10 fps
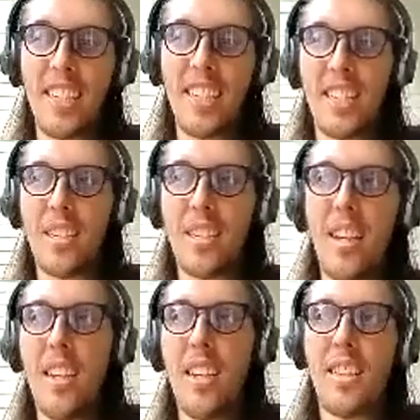I think there's
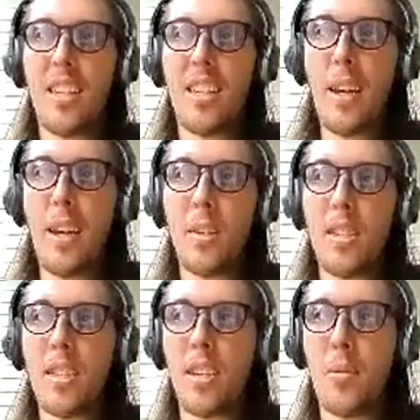maybe
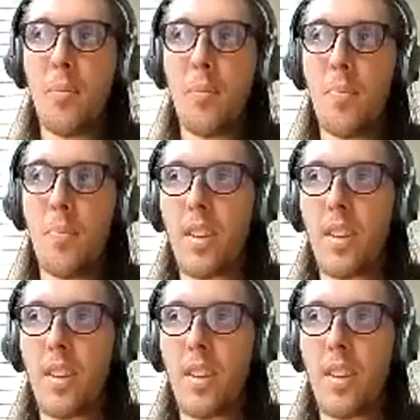some,